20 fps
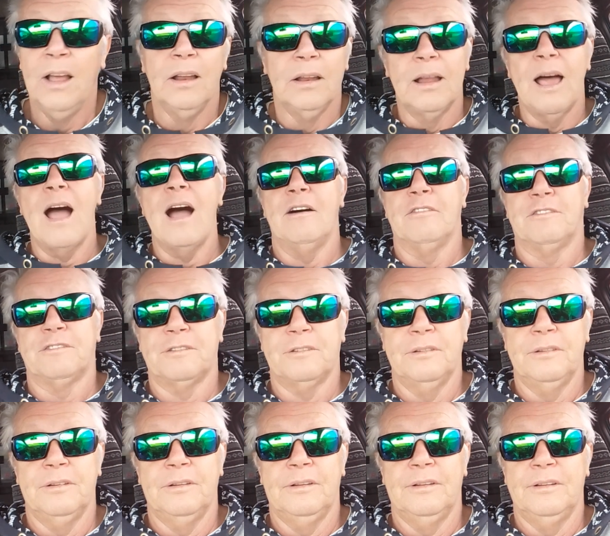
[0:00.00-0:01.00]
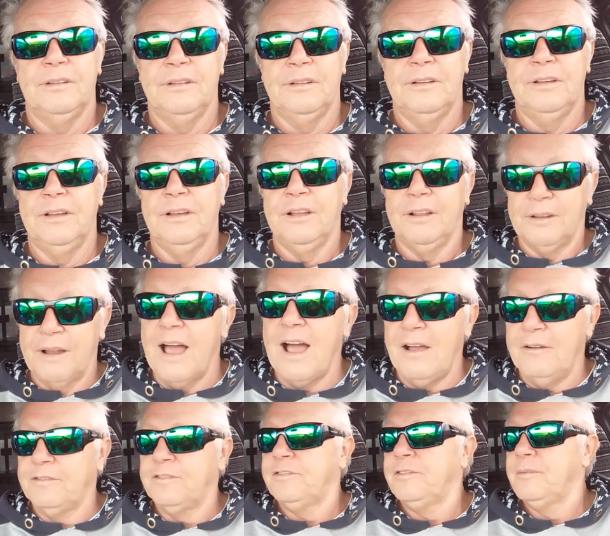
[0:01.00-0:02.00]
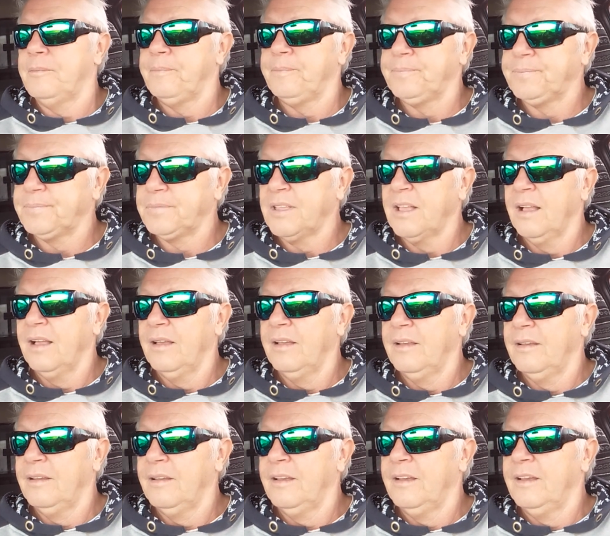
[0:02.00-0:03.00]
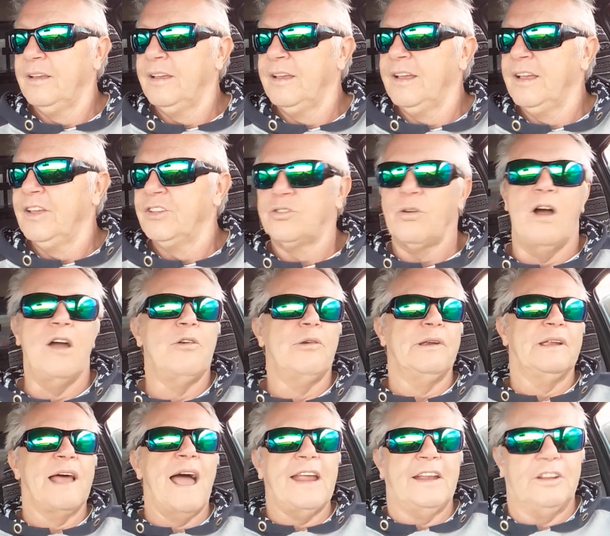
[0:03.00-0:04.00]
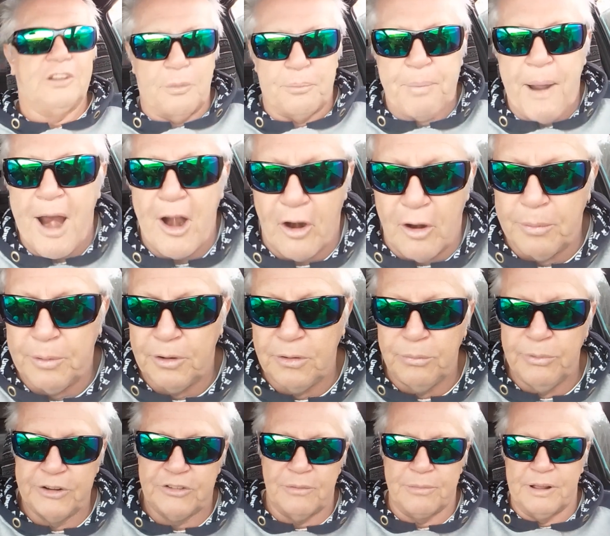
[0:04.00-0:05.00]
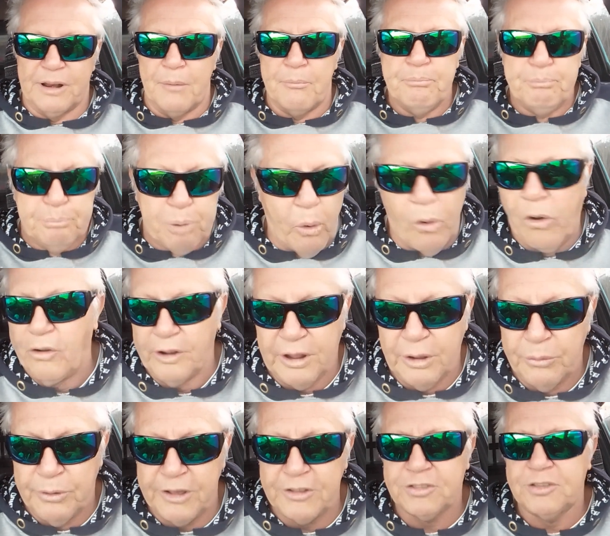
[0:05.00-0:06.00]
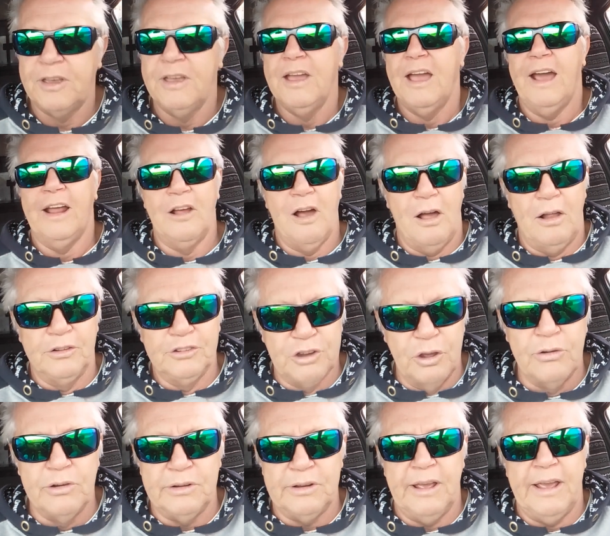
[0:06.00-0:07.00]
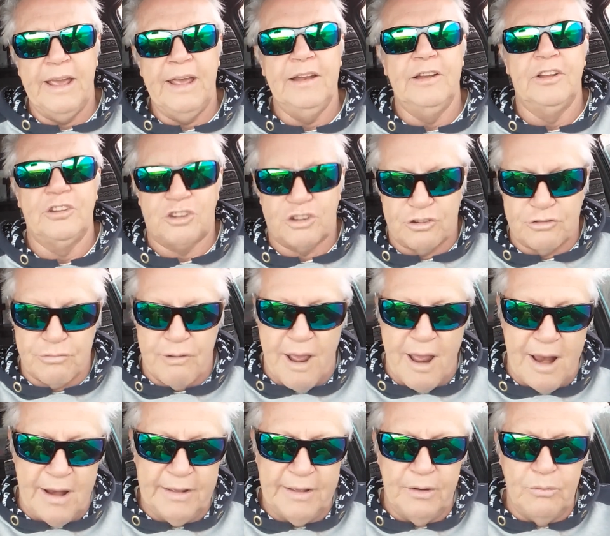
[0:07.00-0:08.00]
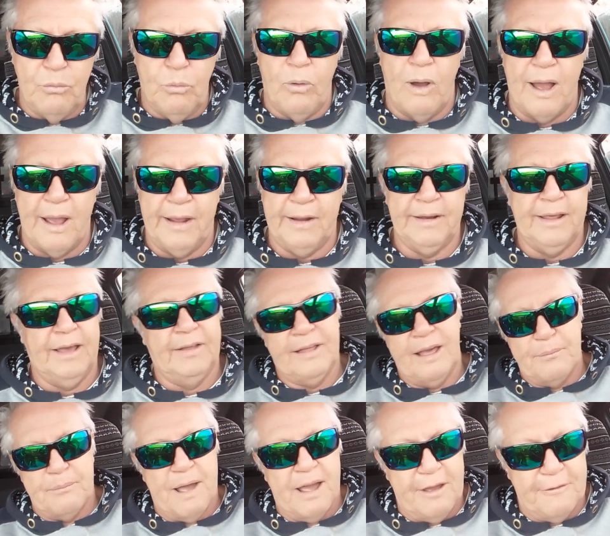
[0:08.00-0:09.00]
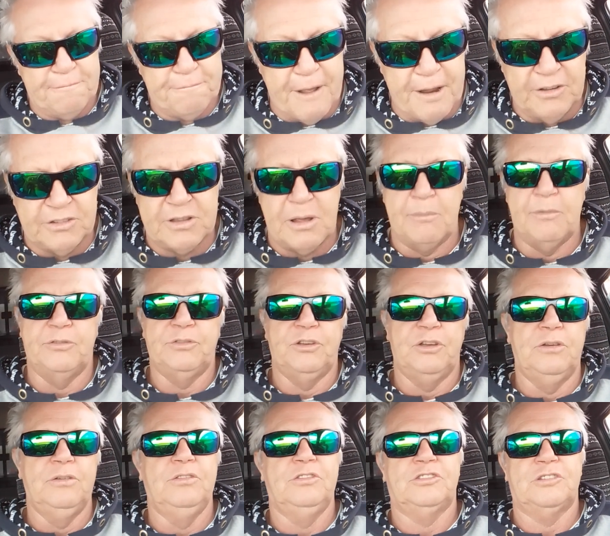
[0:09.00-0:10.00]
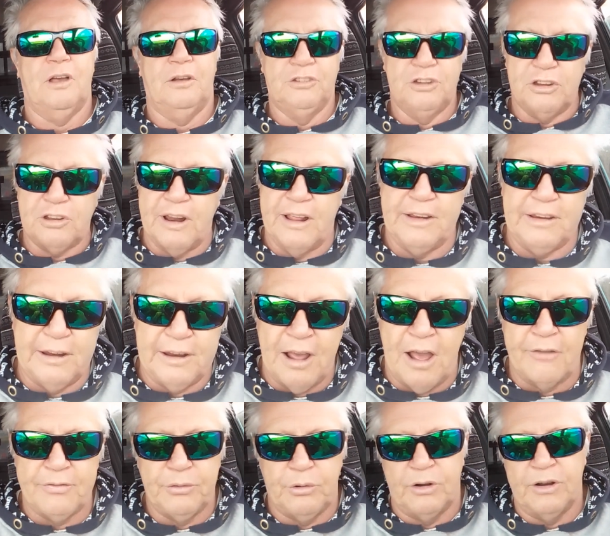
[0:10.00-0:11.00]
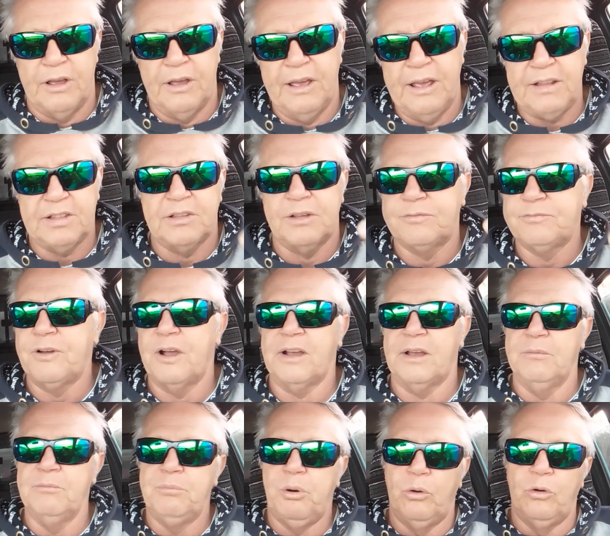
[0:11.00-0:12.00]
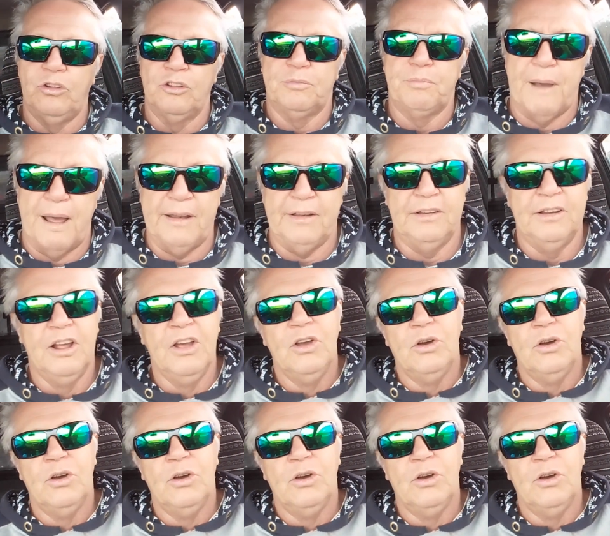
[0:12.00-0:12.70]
Love. Love. So I related the parable, which I'm going to bore you with, and I'll do it in an Australian way. Now, that may offend some of you, so just letting you know, if you want to hit the fucking pause button